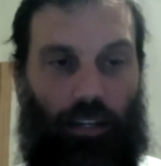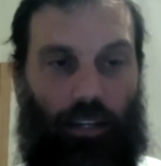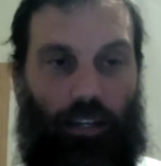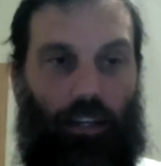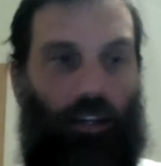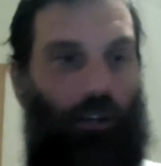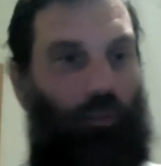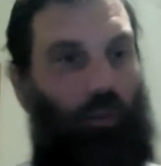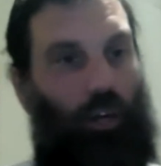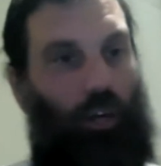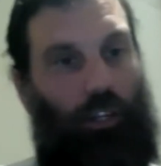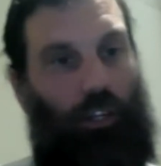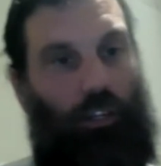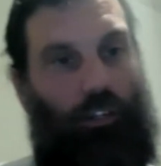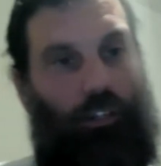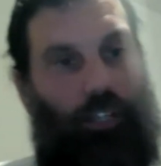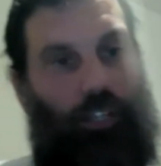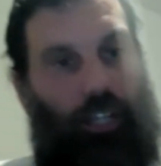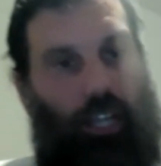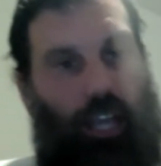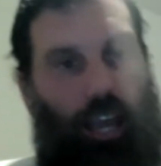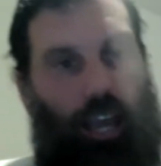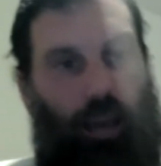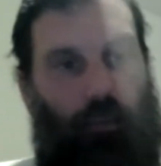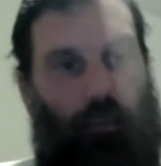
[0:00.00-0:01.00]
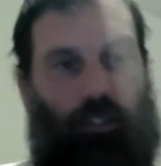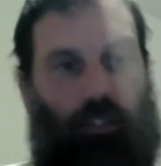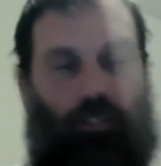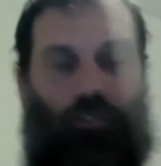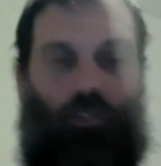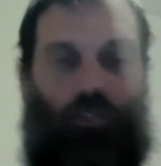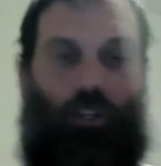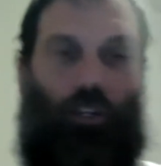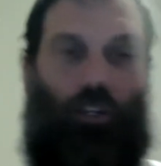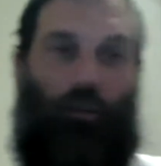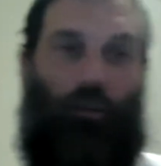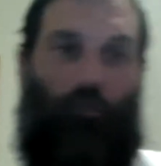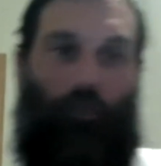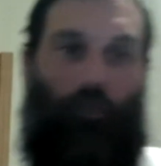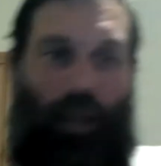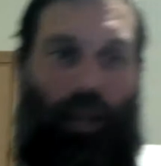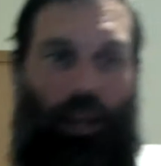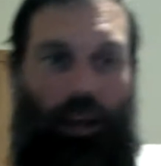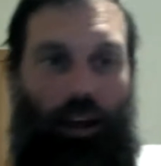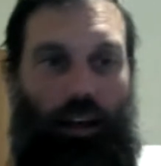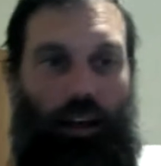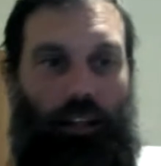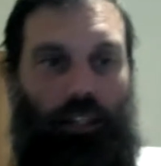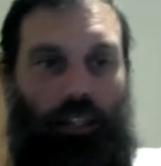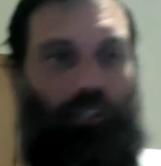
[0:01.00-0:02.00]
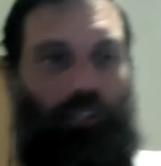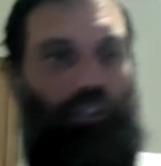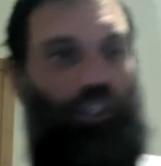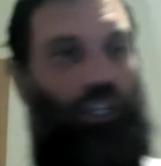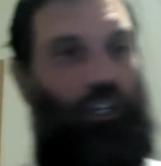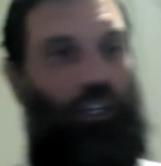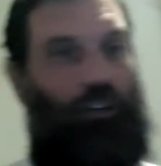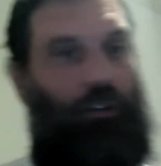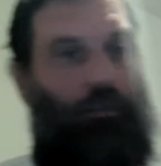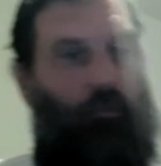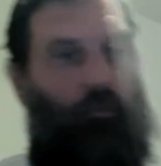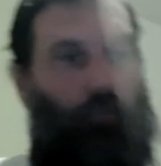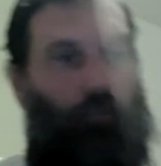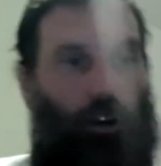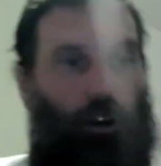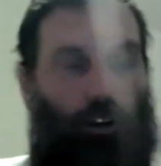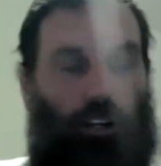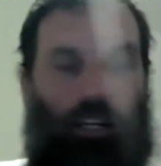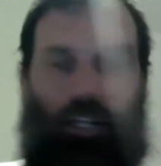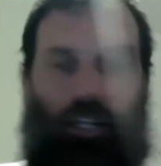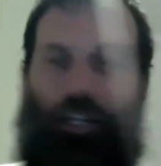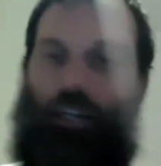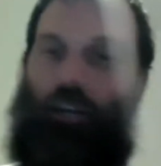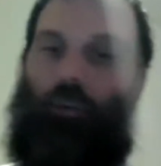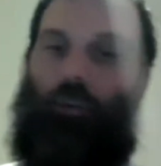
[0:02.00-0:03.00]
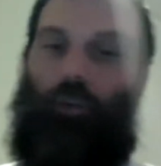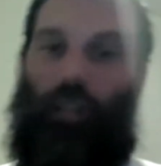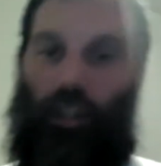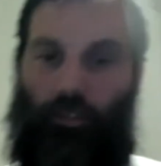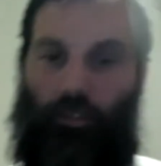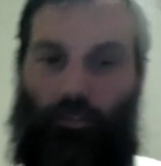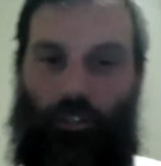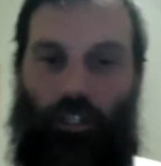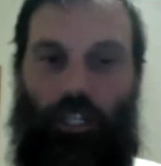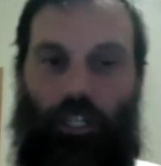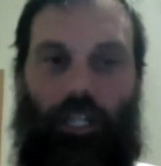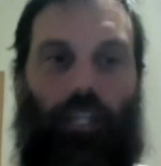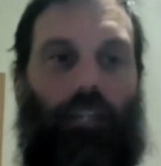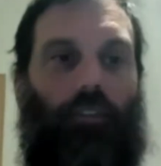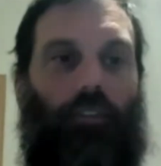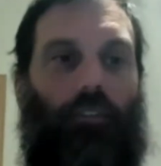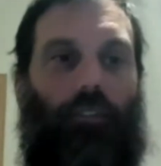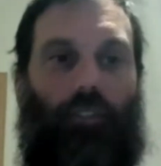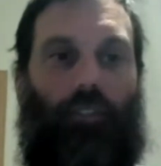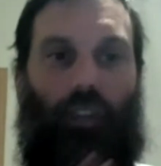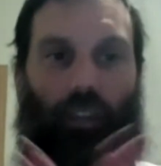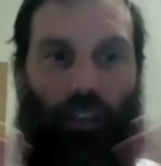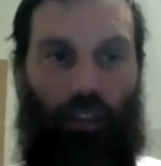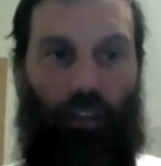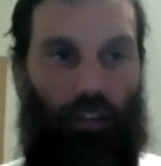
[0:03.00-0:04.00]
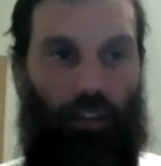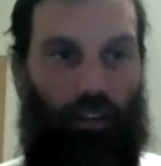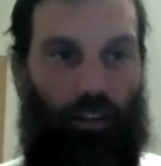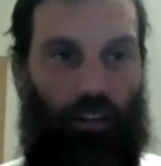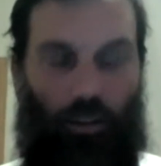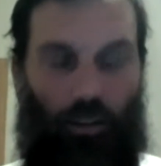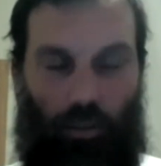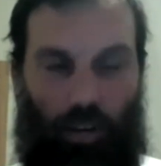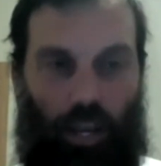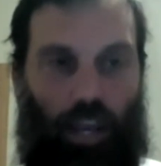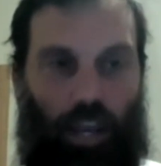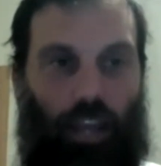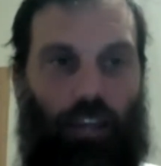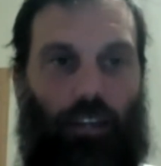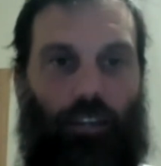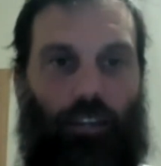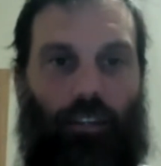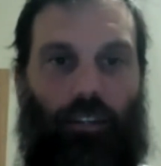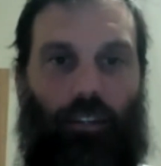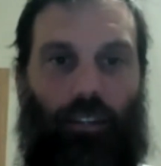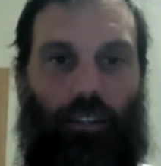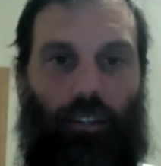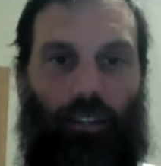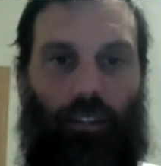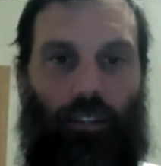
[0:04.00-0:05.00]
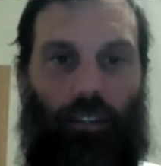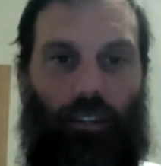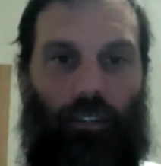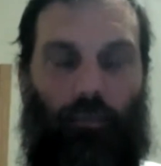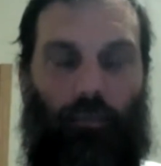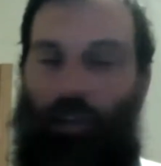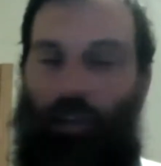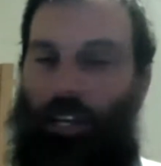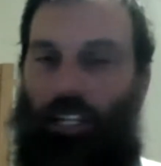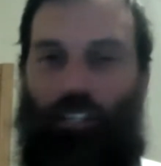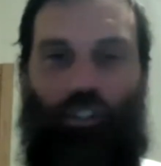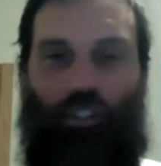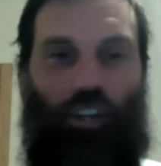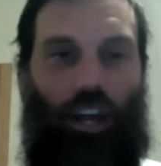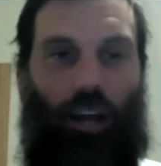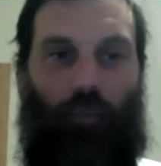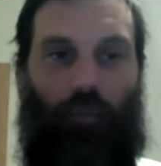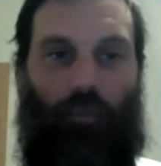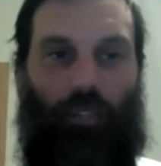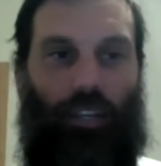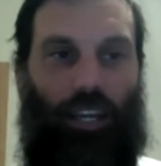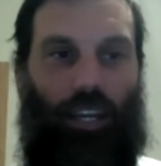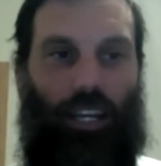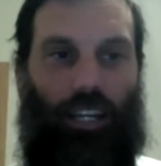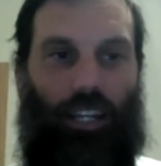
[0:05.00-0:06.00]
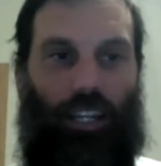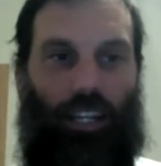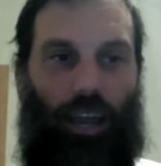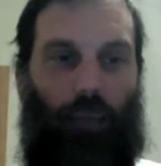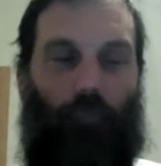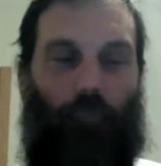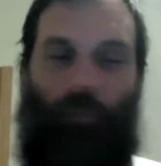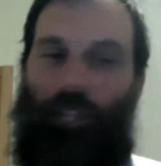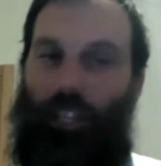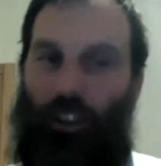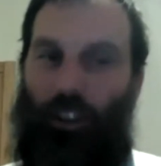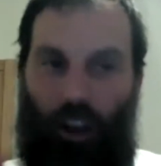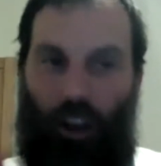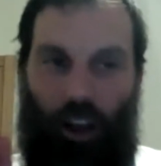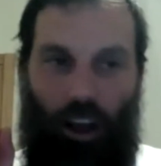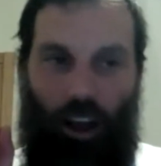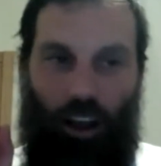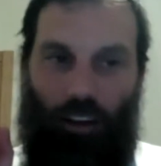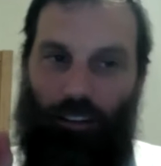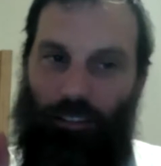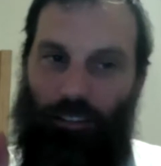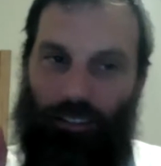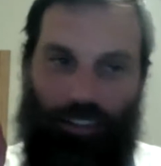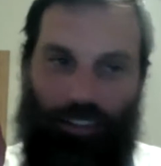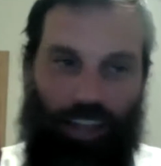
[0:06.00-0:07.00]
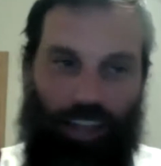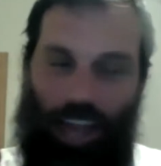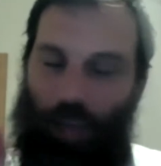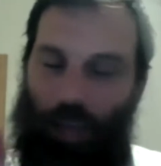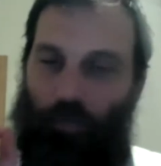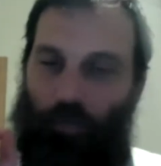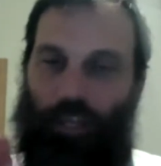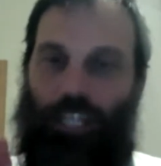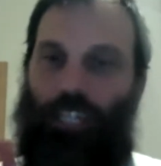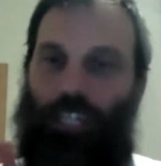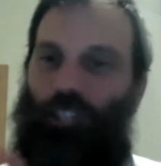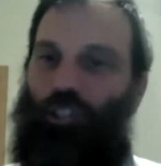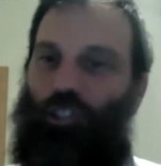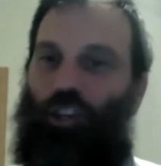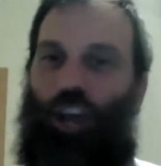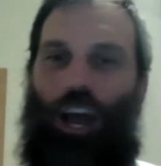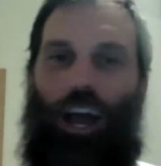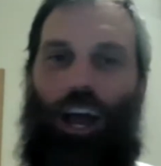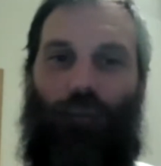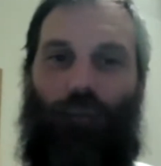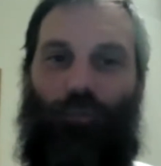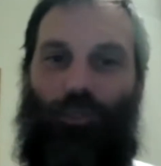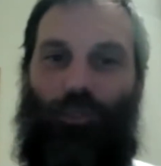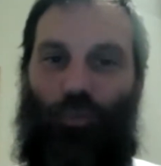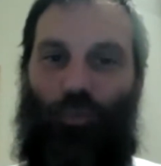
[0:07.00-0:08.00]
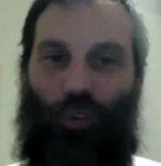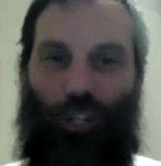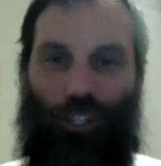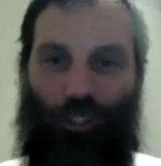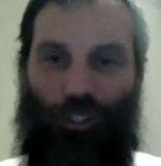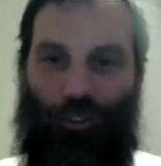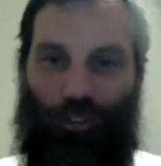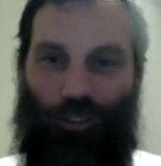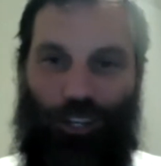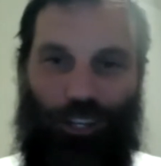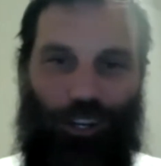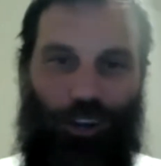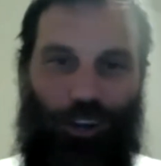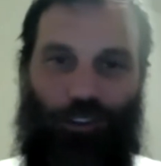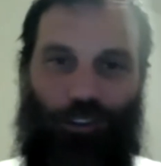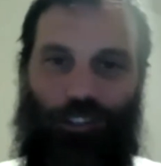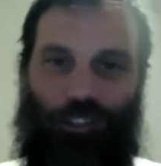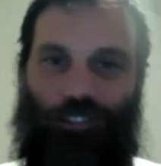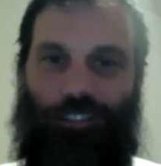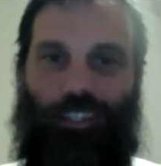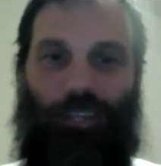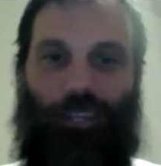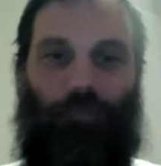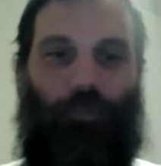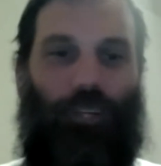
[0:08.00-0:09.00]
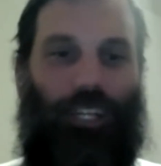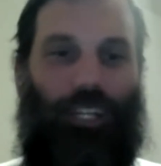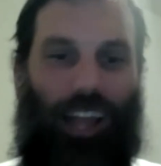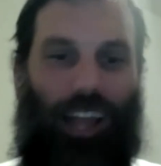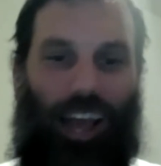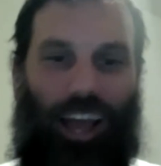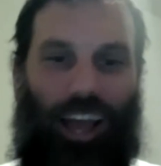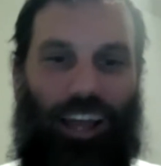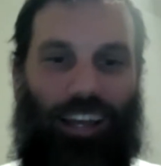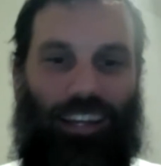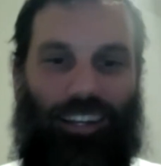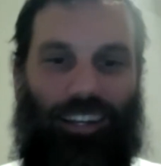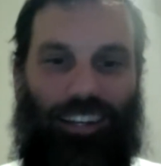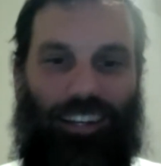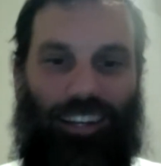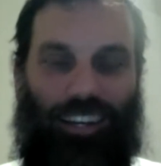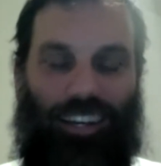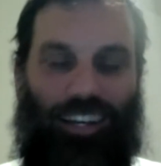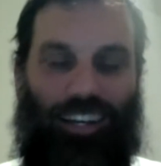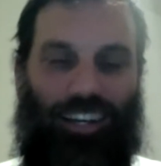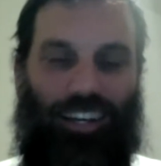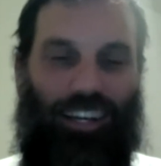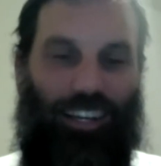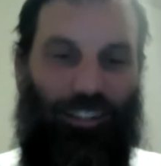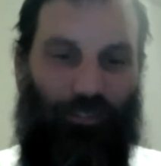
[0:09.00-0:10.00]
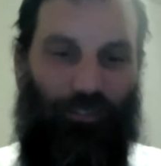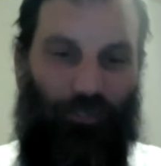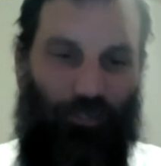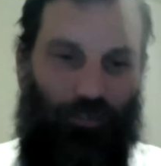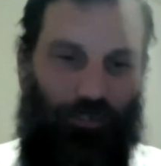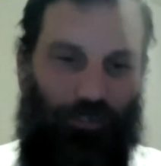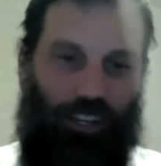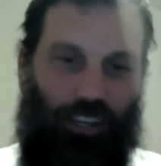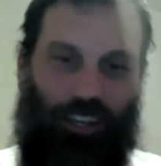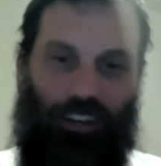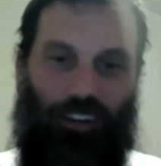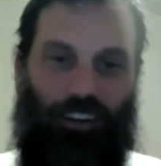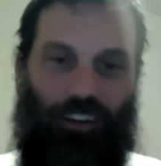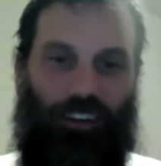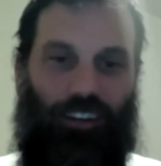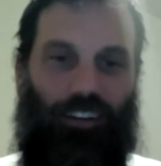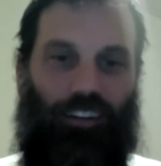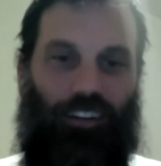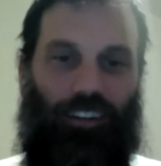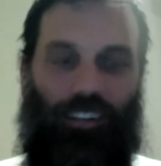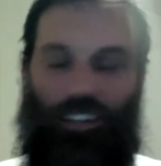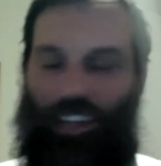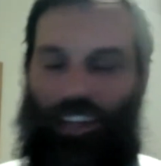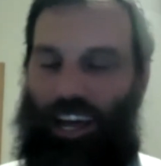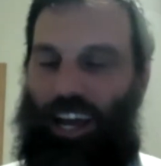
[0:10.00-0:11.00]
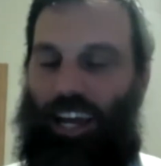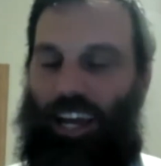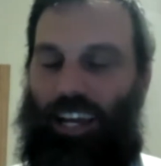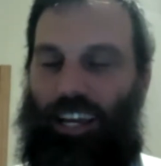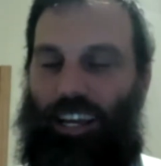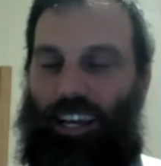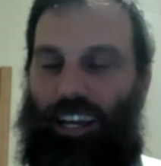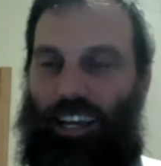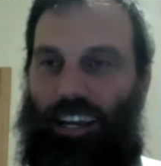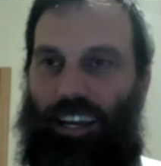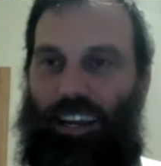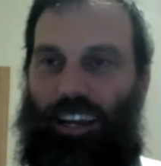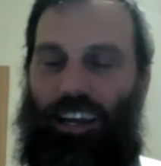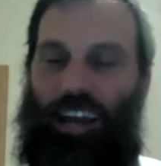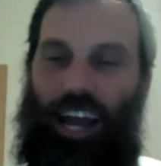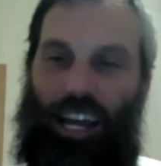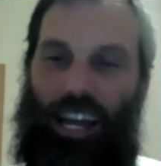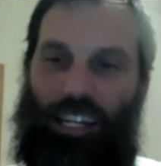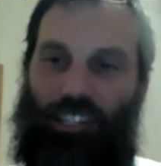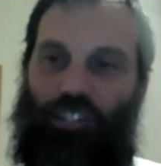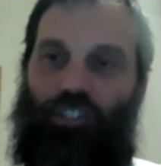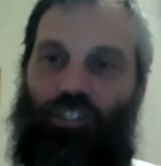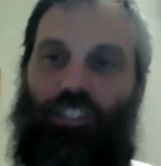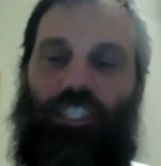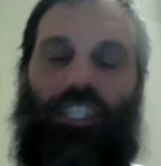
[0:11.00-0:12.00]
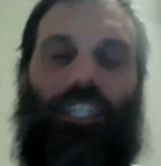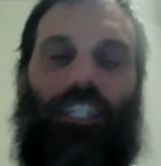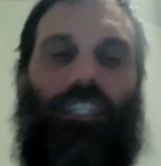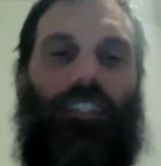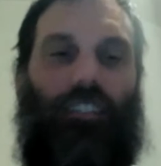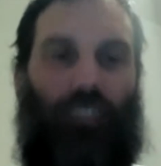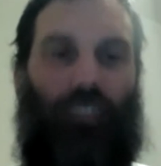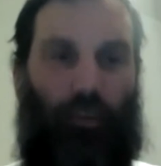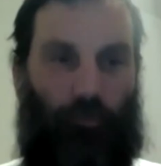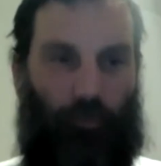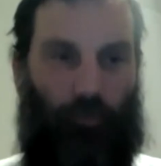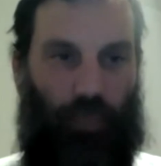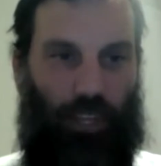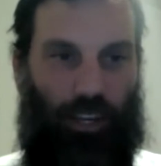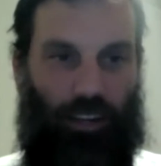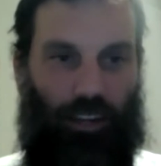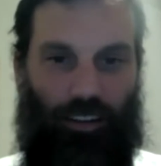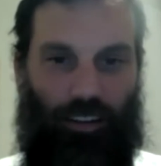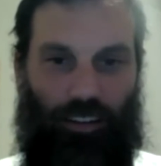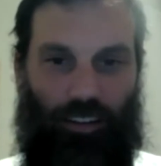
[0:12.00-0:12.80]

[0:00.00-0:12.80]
whether you're into chemistry or biology or marketing or whatever it is, okay, many jobs like that. But there aren't that many jobs where you can go to sleep at night and feel like, I just did something.